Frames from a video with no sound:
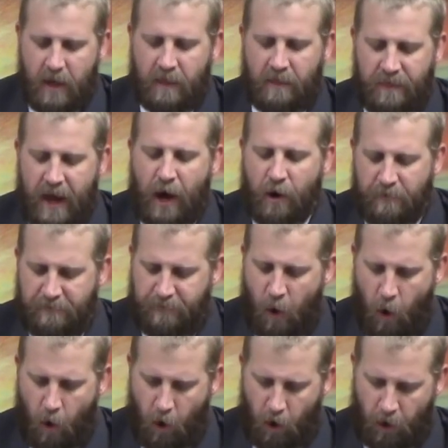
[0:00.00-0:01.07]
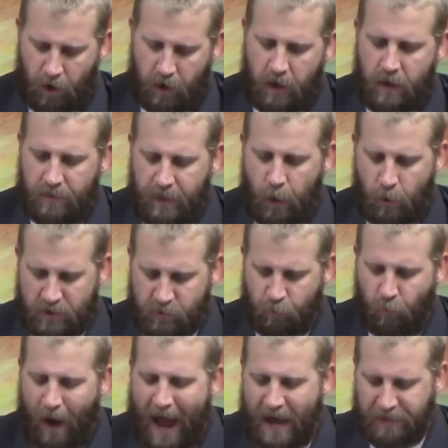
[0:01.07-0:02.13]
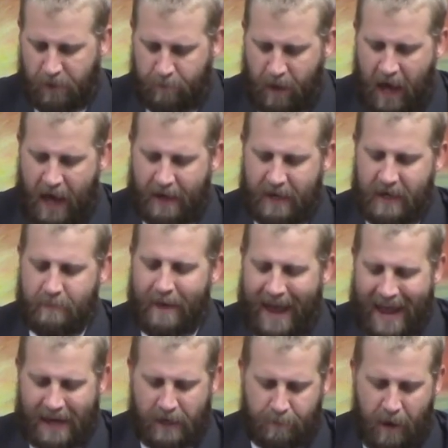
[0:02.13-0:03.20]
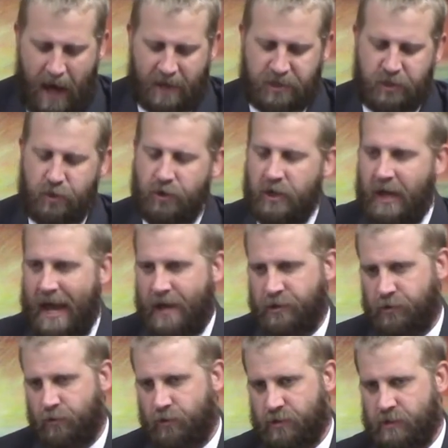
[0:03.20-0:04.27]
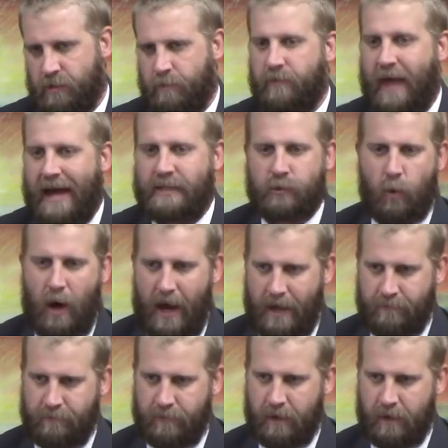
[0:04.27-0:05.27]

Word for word: Therefore, there was wrath upon him and upon Judah and Jerusalem. That's why.